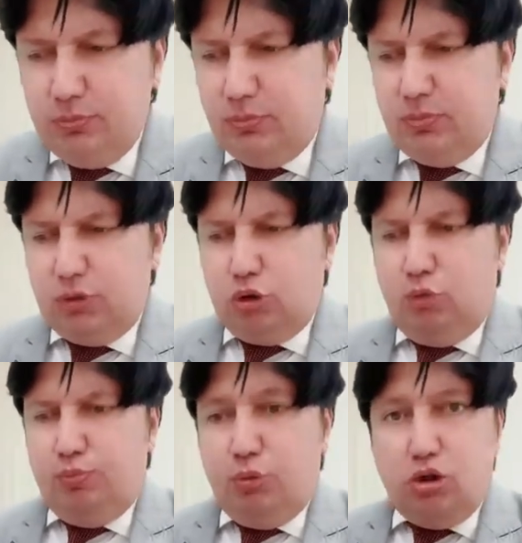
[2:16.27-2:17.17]
So
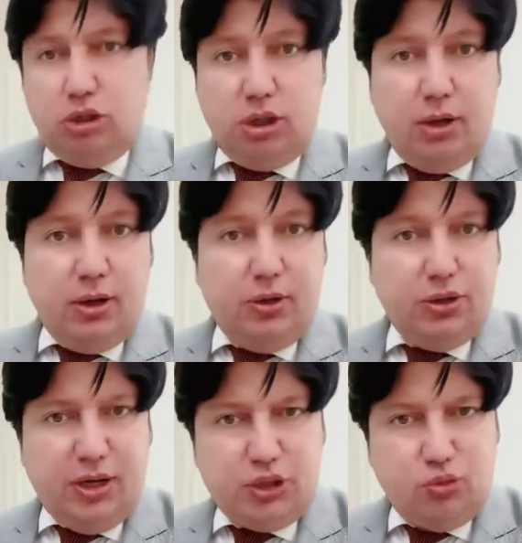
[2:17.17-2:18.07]
both
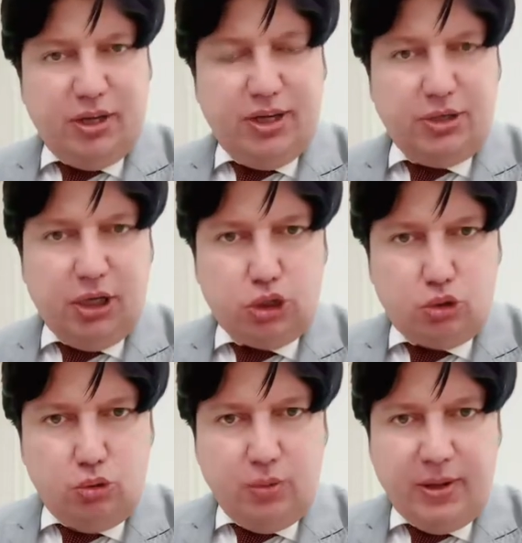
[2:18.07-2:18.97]
task 1 and task
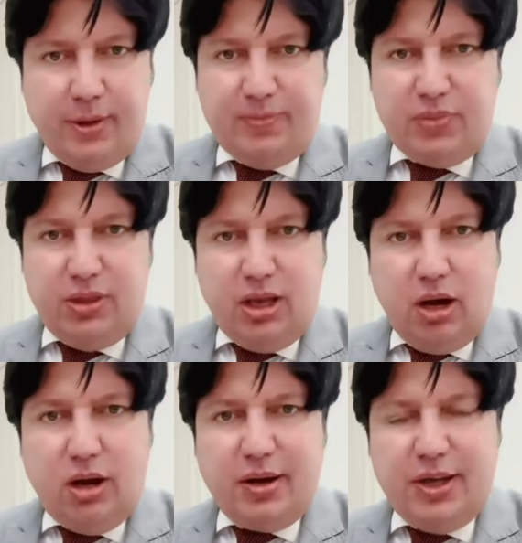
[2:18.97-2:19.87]
2, they
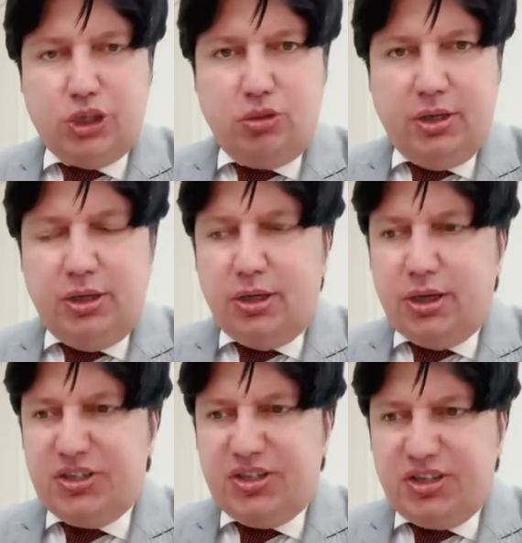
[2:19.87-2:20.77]
are actually
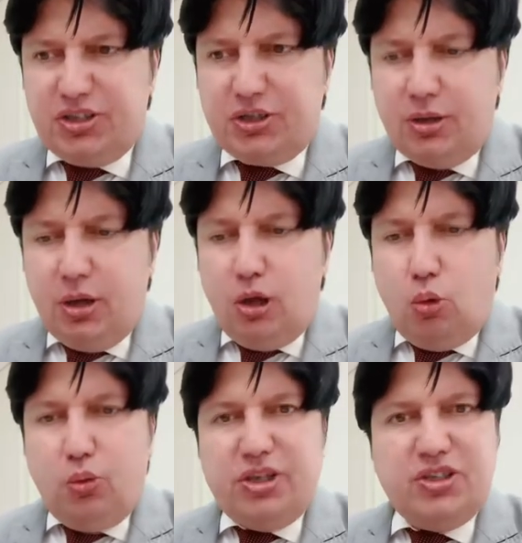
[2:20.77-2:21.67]
assessed
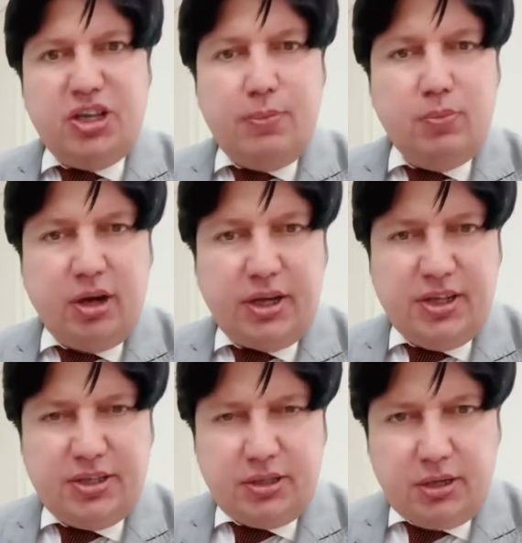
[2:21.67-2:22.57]
with the same marking
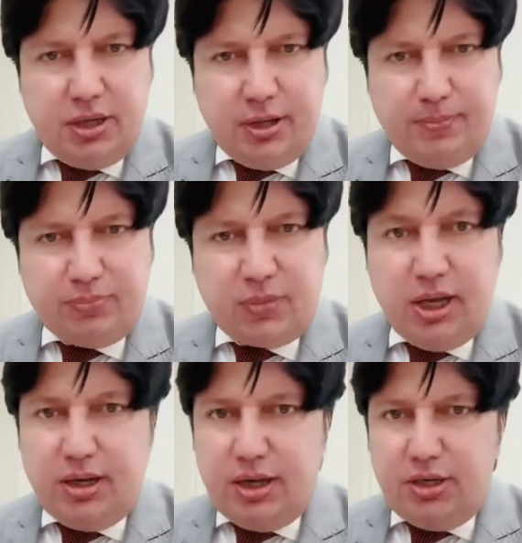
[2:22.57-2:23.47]
scheme.
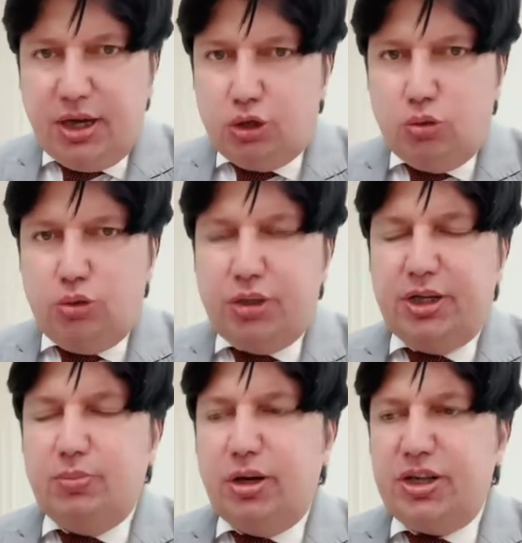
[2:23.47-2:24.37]
And I told you that
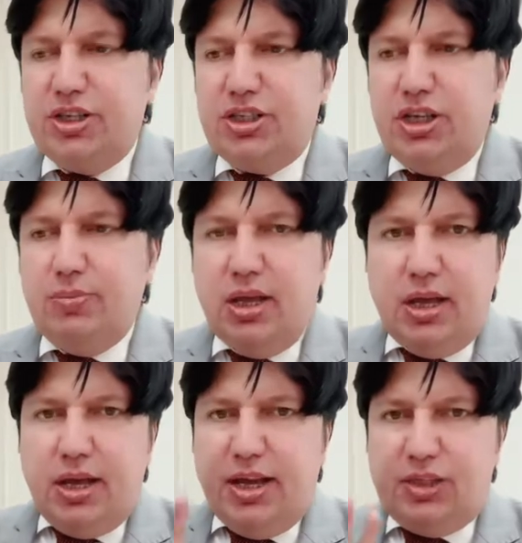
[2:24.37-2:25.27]
the marking scheme
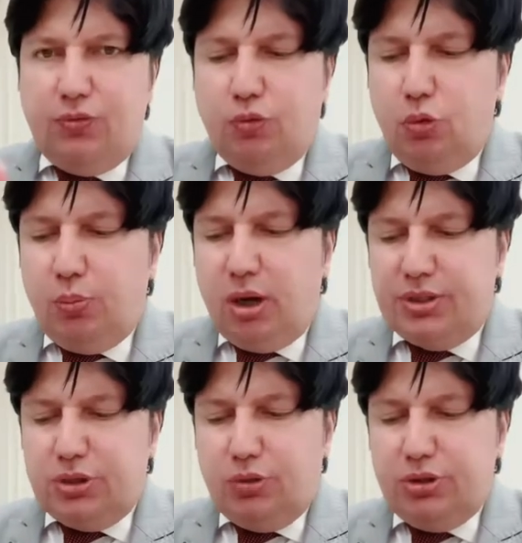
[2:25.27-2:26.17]
has 4
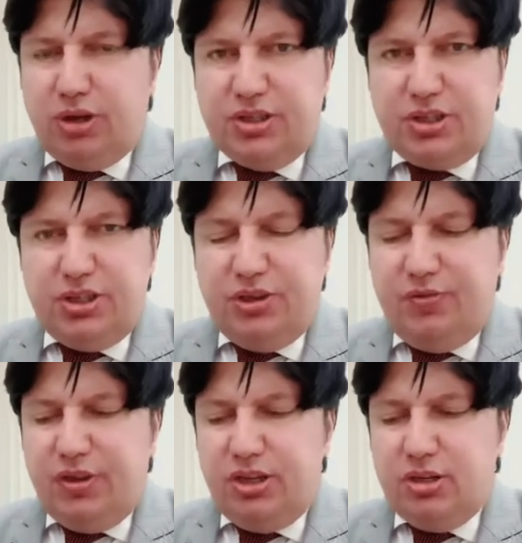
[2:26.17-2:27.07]
parts: task
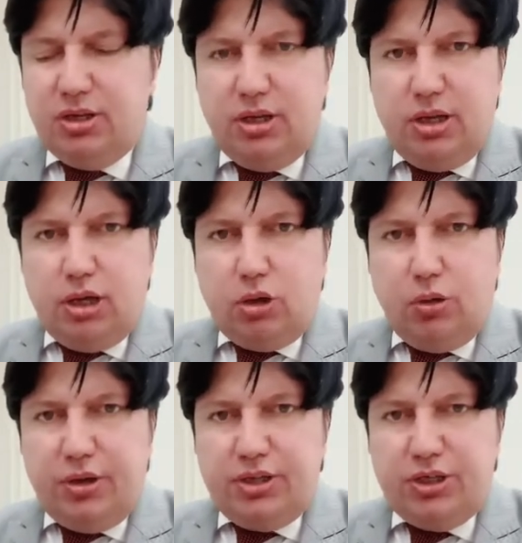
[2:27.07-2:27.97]
achievement,
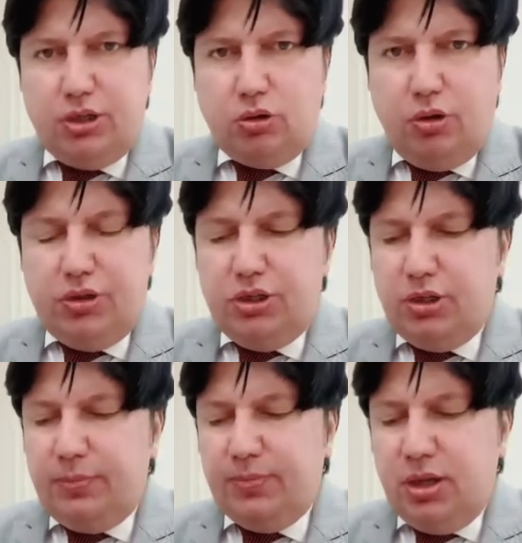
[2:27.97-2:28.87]
coherence and
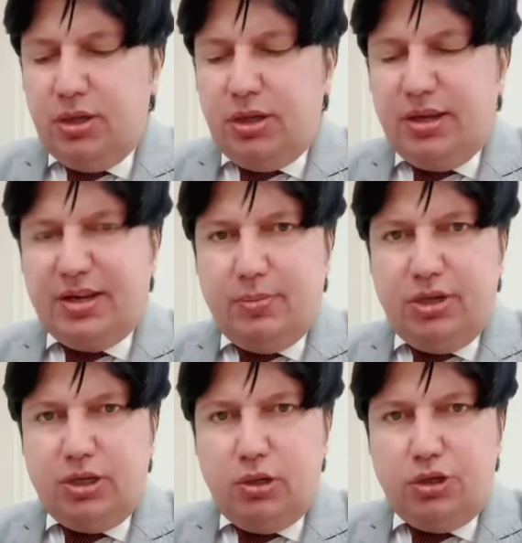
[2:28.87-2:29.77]
cohesion,
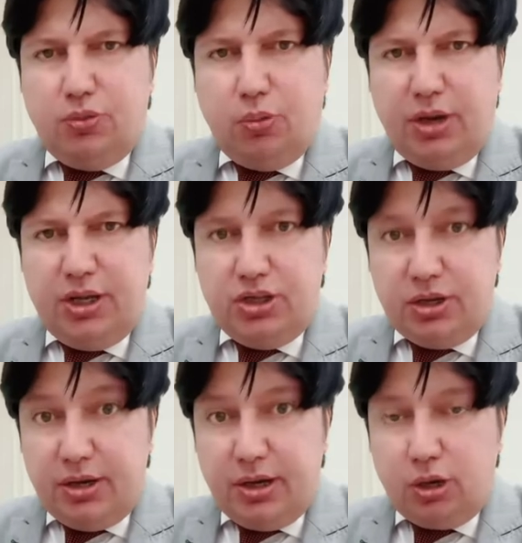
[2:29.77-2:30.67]
grammatical range
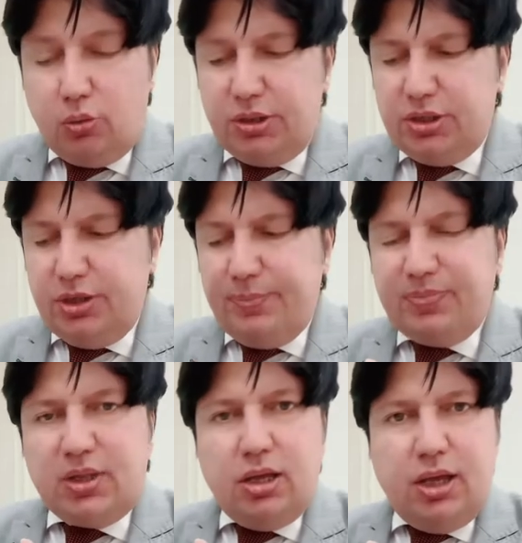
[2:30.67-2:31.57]
and accuracy,
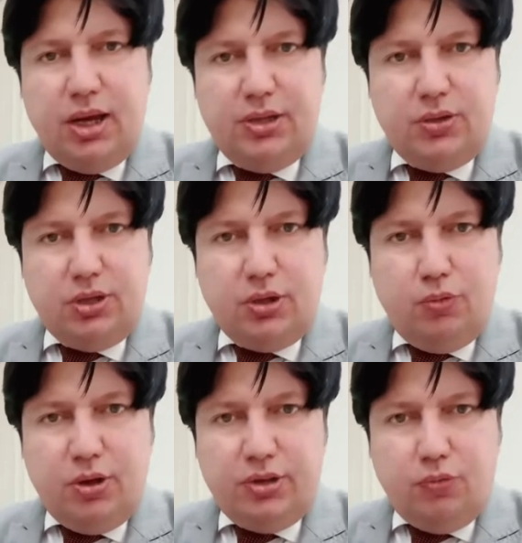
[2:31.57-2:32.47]
and
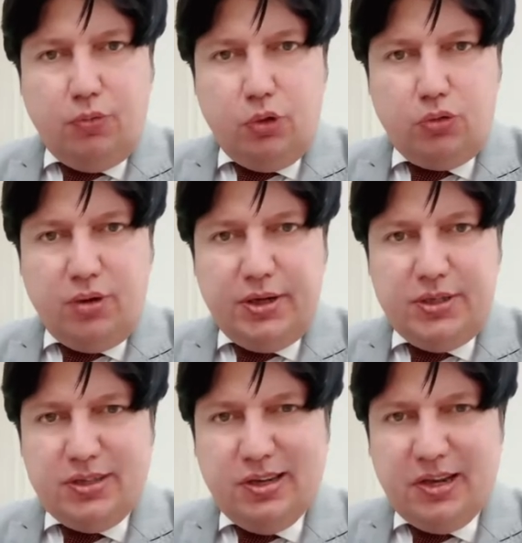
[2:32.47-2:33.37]
the fourth one
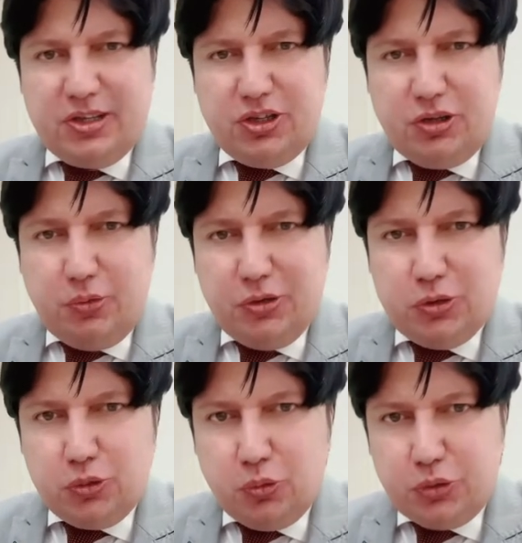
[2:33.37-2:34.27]
is lexical
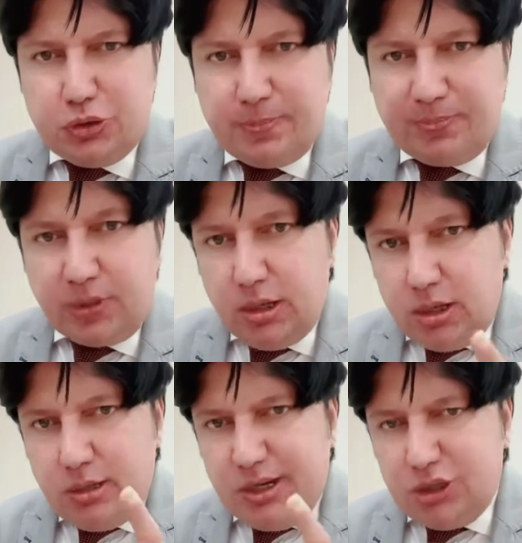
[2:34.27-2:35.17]
resource.
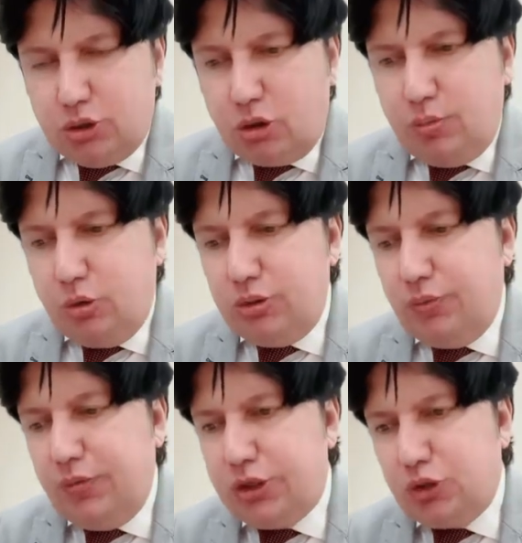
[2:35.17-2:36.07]
Let's talk about the
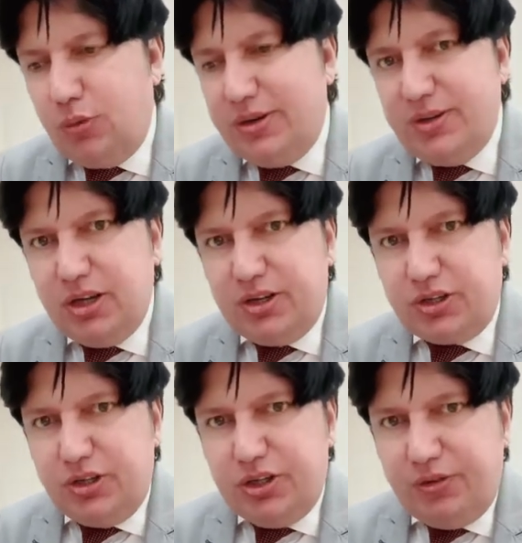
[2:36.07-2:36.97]
first one,
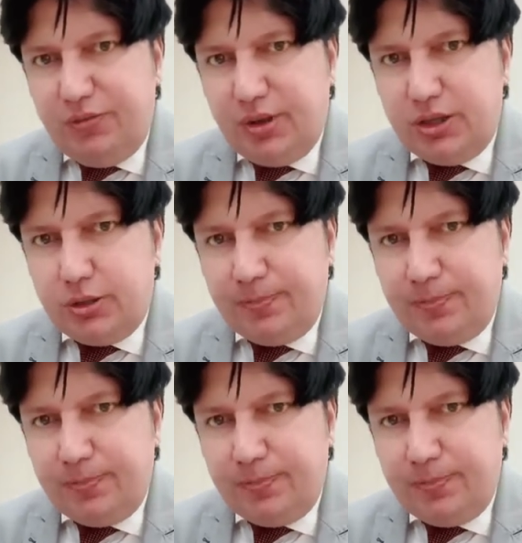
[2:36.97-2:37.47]
task achievement.